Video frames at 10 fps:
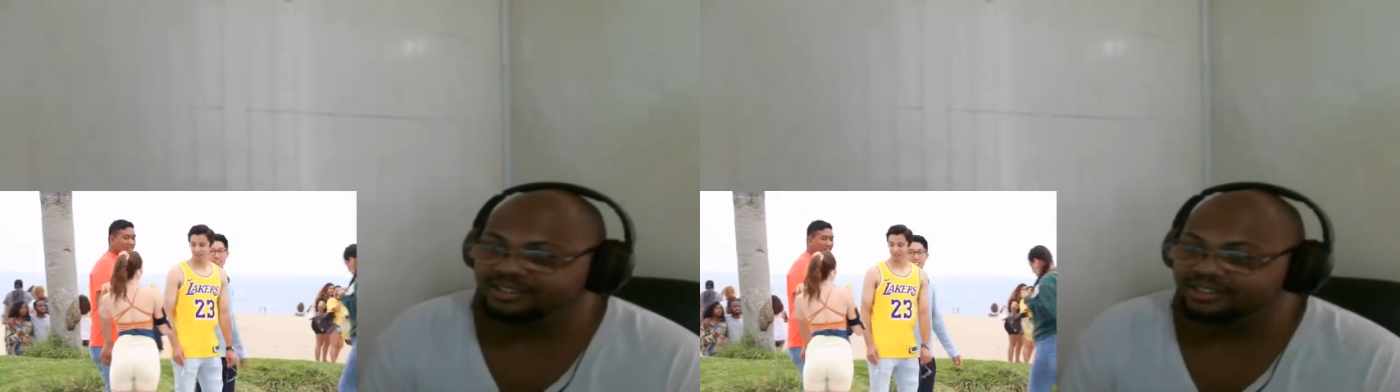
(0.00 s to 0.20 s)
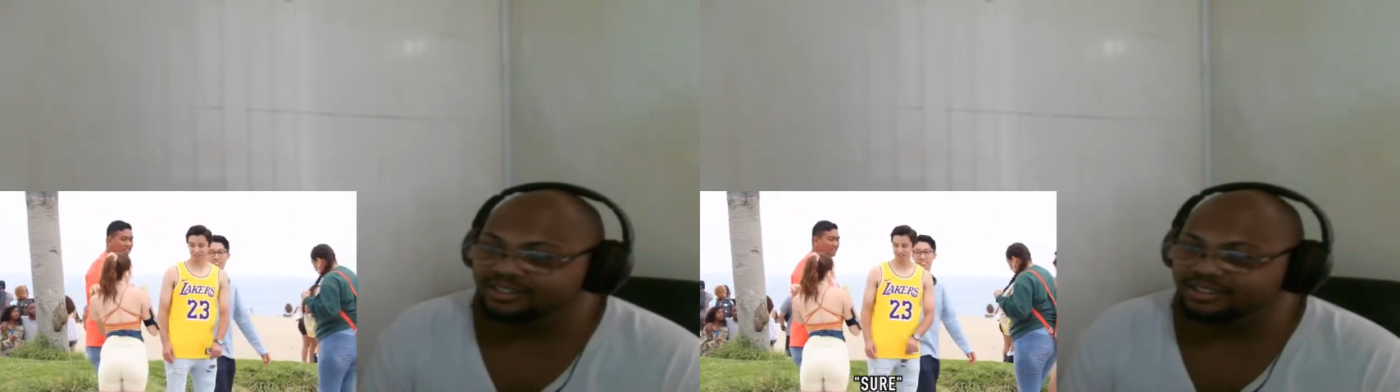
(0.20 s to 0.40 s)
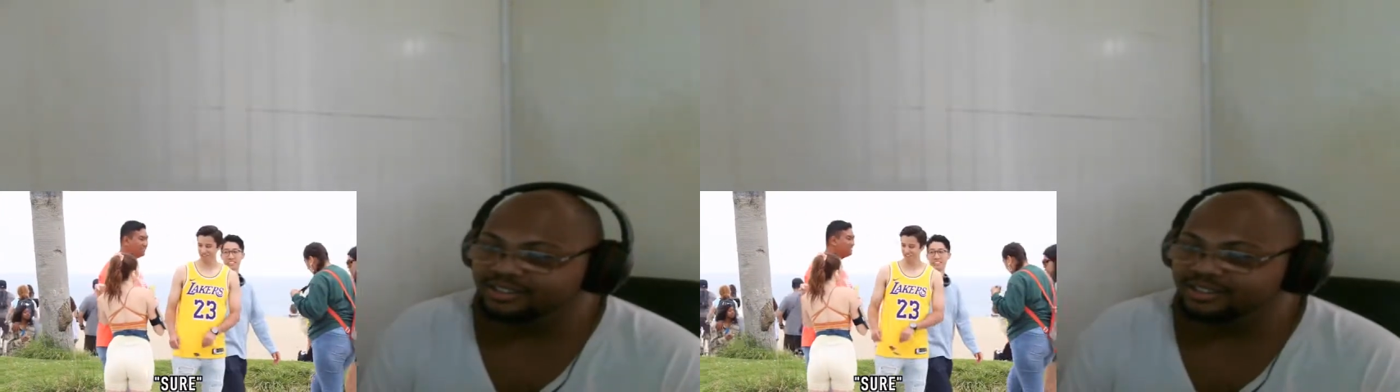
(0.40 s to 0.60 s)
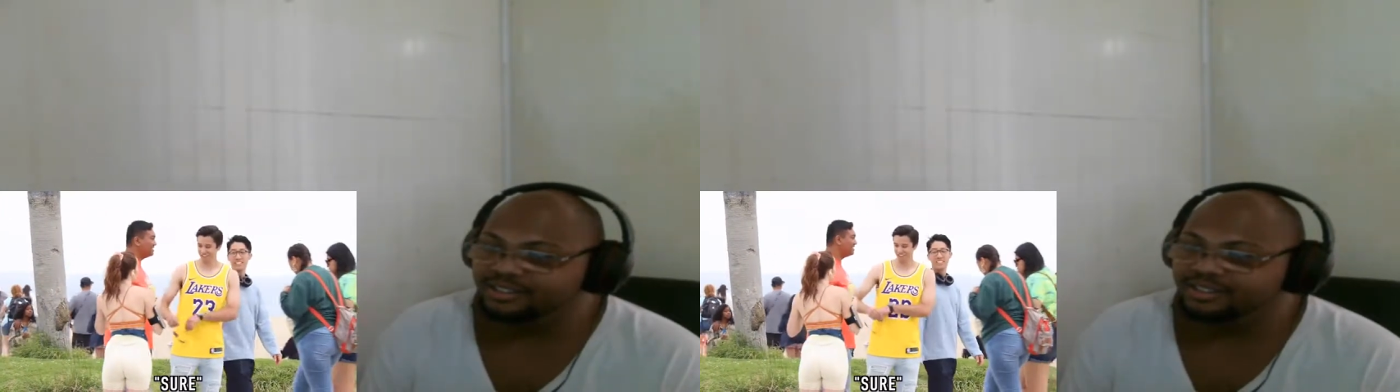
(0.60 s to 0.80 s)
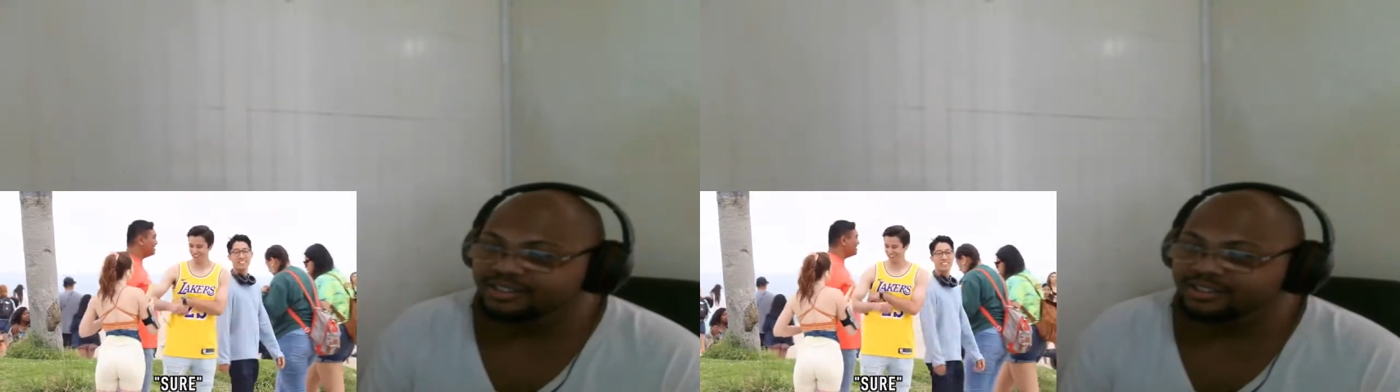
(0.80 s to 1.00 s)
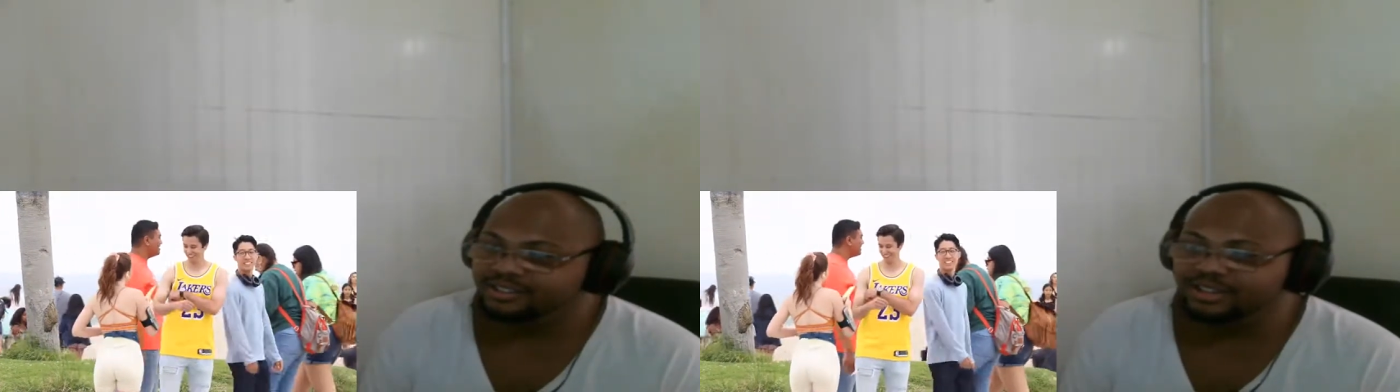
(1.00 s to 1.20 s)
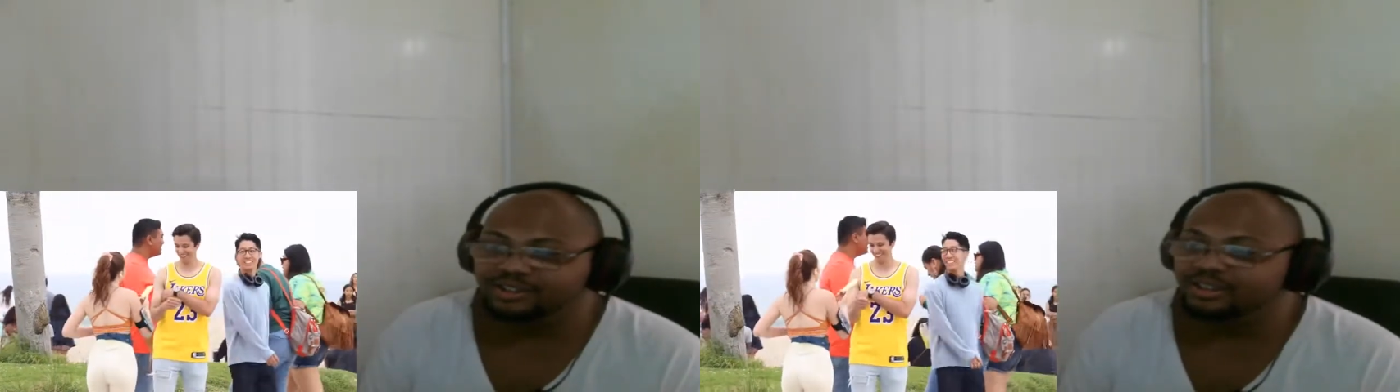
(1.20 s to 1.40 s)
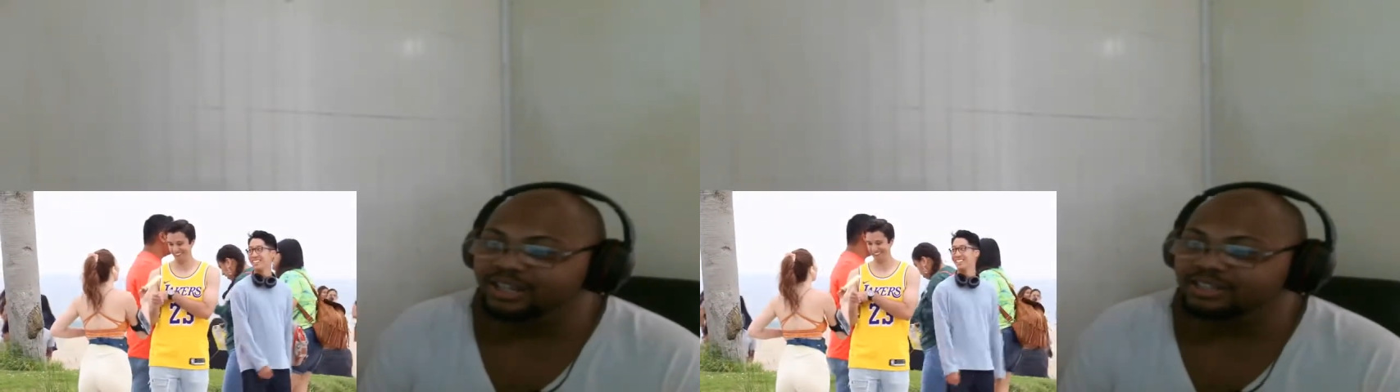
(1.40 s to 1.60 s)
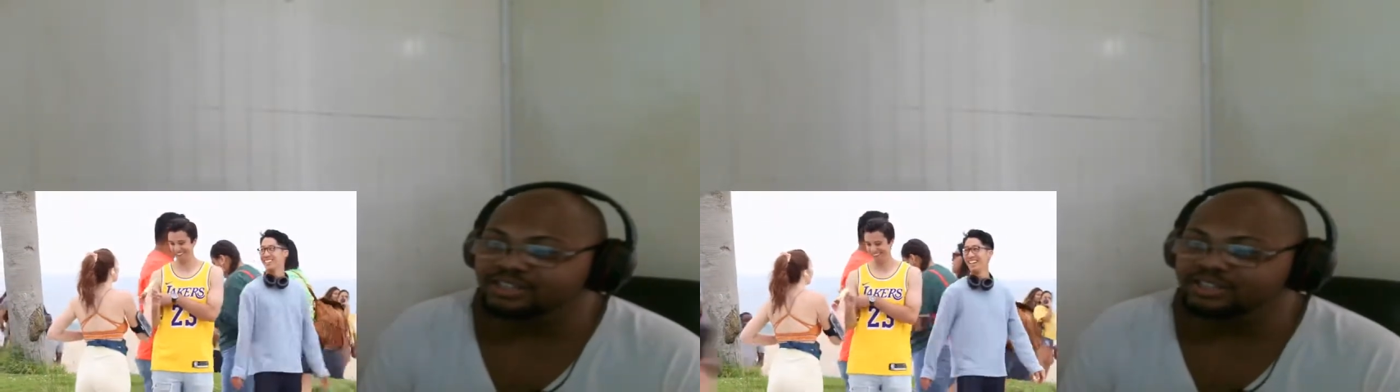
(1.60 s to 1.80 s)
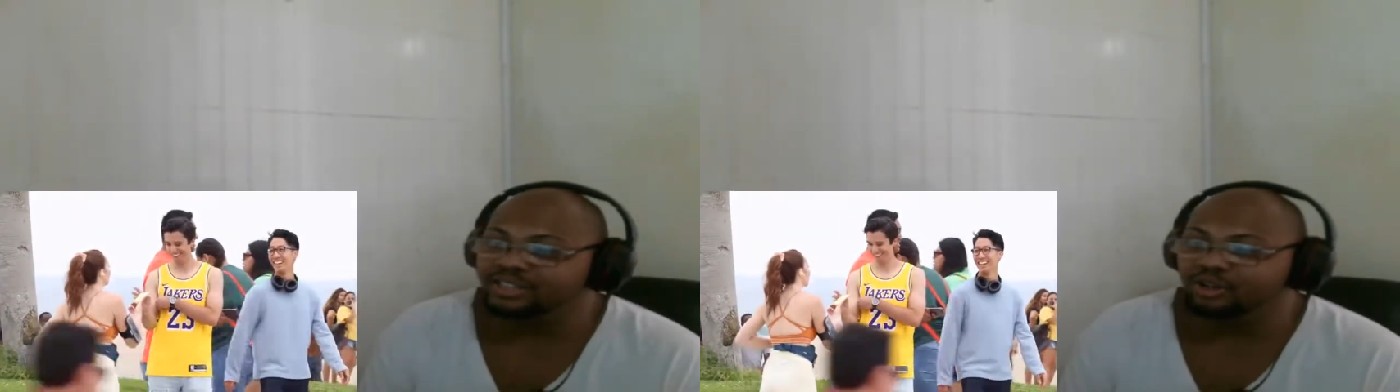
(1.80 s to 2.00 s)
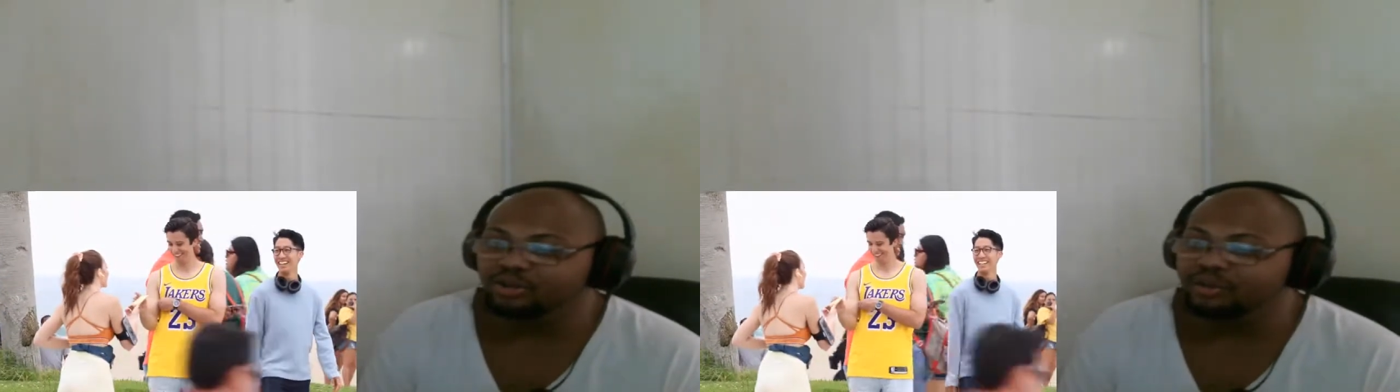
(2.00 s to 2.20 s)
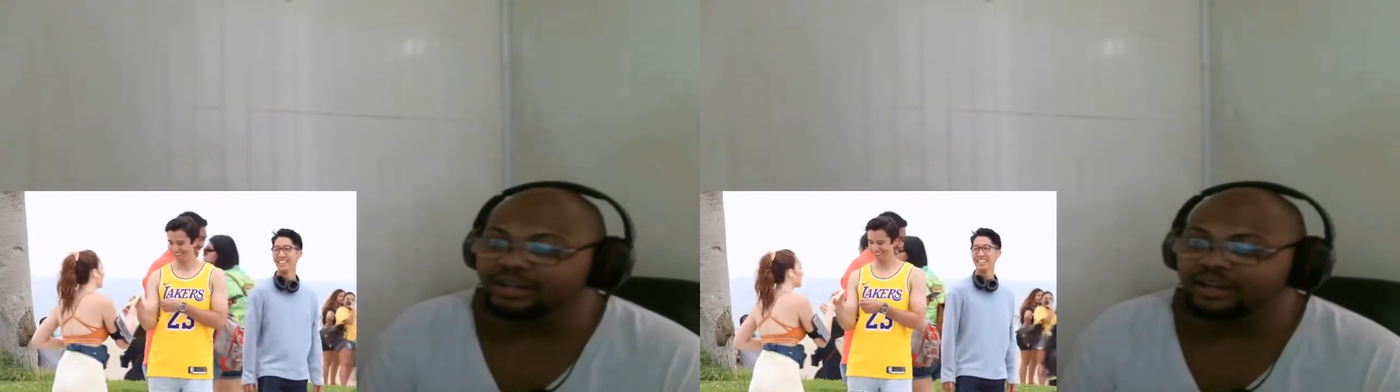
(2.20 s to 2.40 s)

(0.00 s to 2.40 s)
and shoulders. Sure. they look like this the only way